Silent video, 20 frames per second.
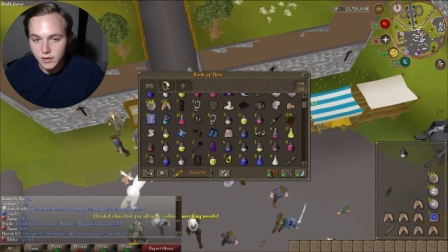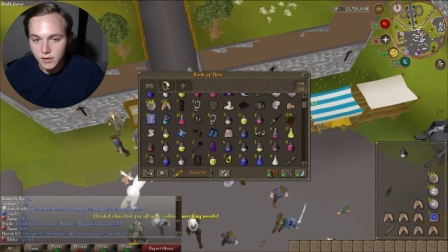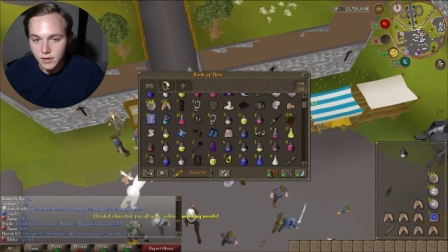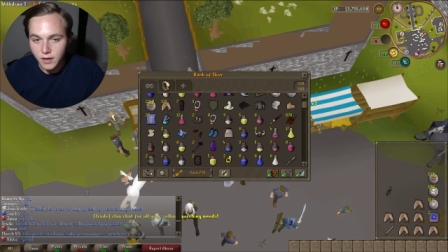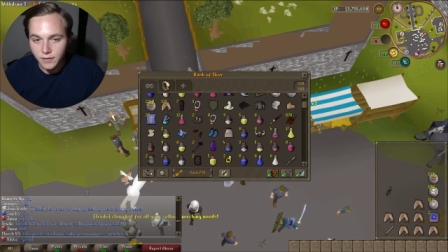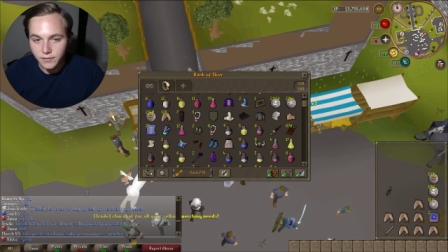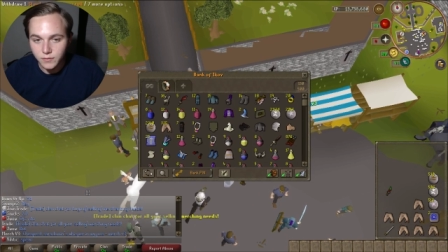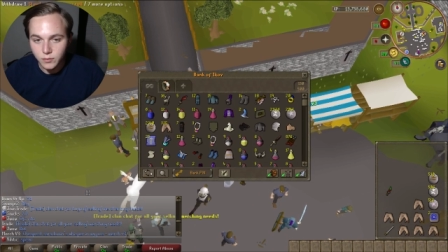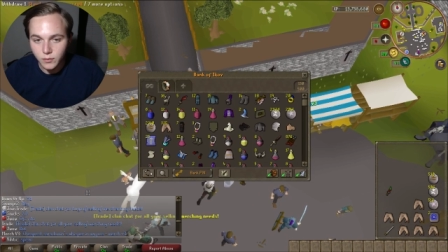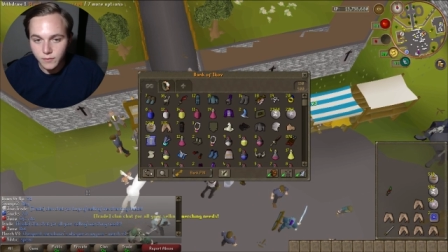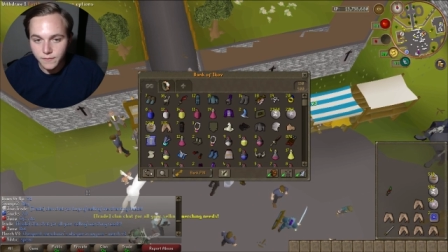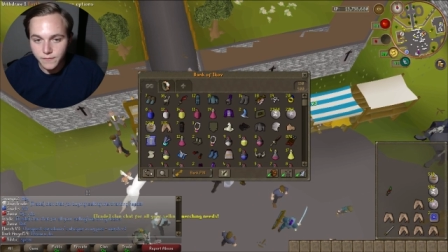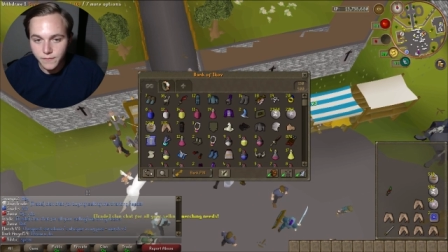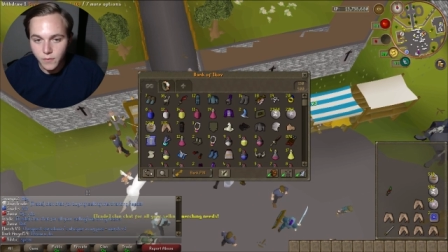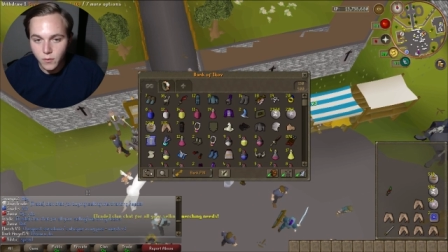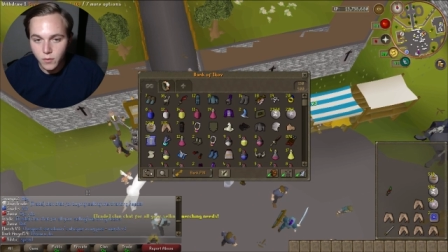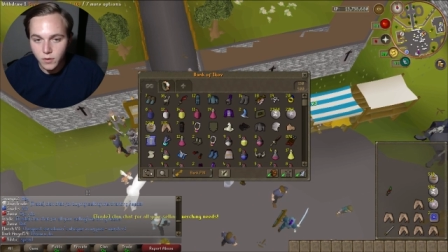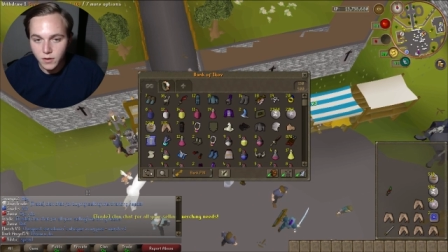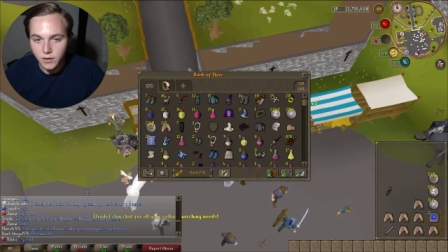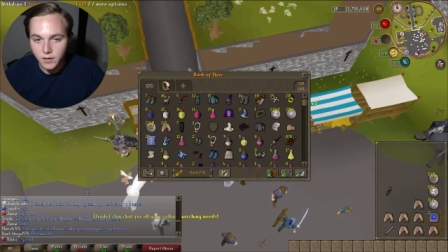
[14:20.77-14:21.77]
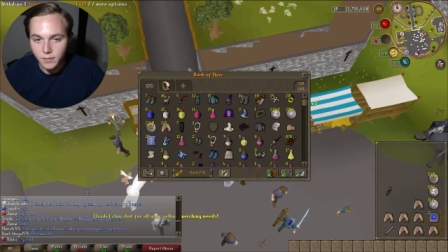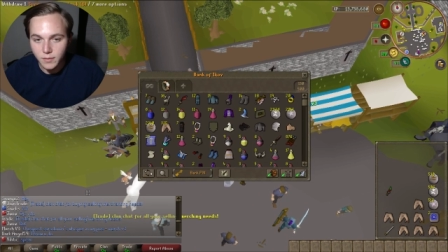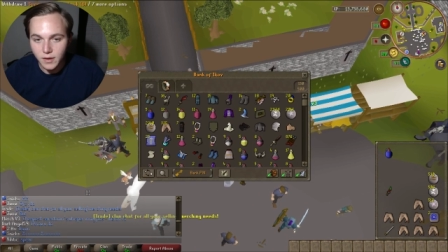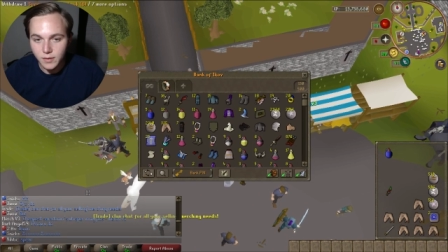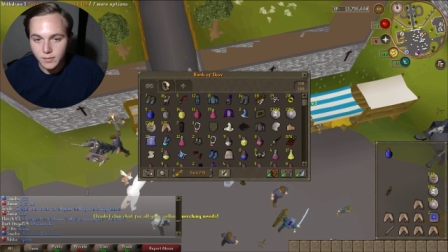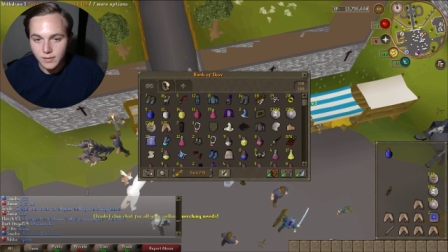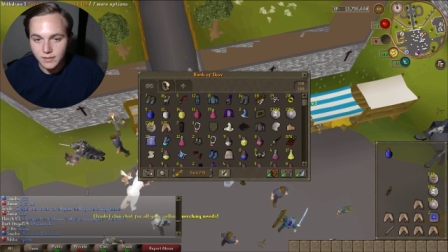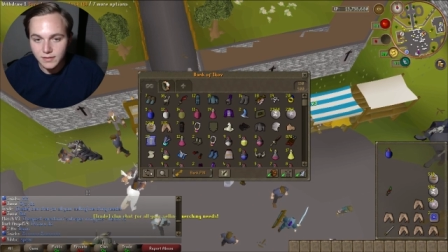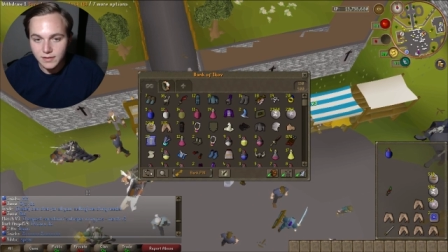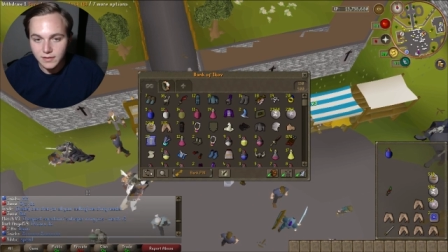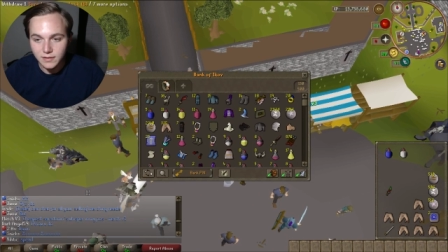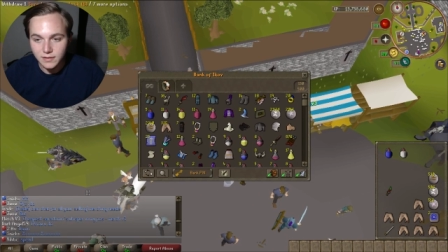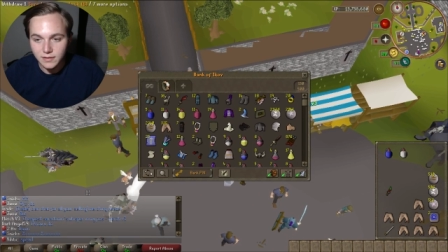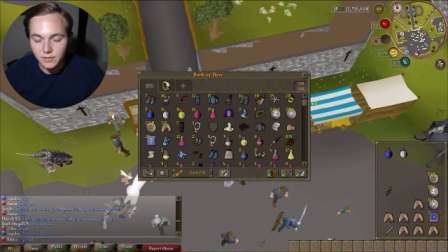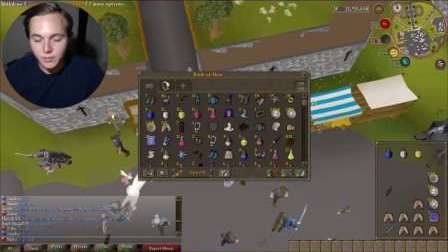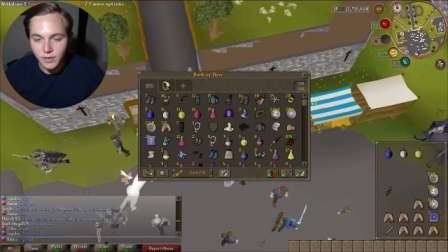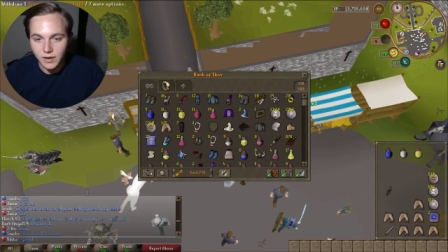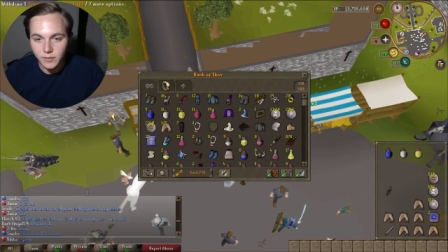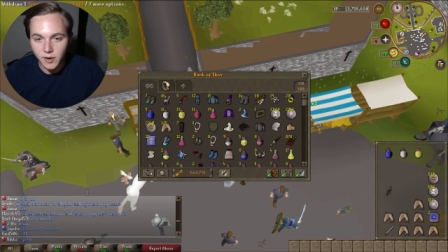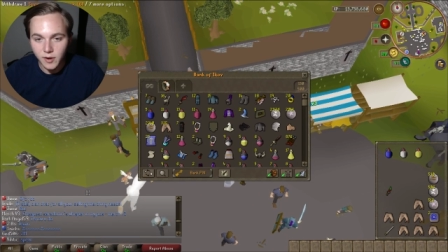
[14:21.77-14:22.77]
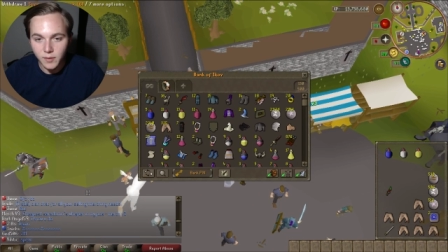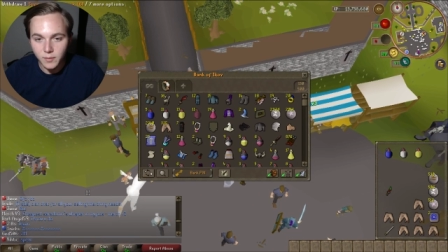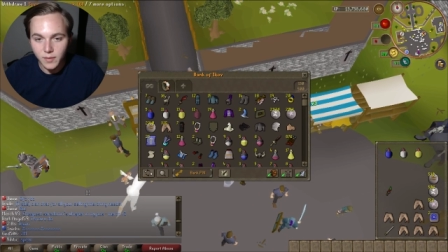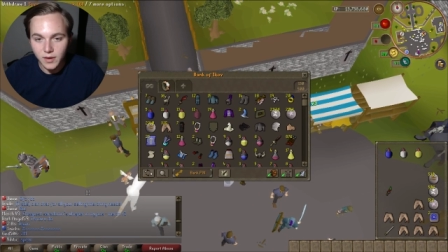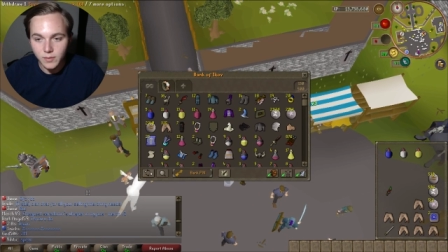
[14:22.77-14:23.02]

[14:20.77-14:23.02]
enough to afford maybe a decent spec web.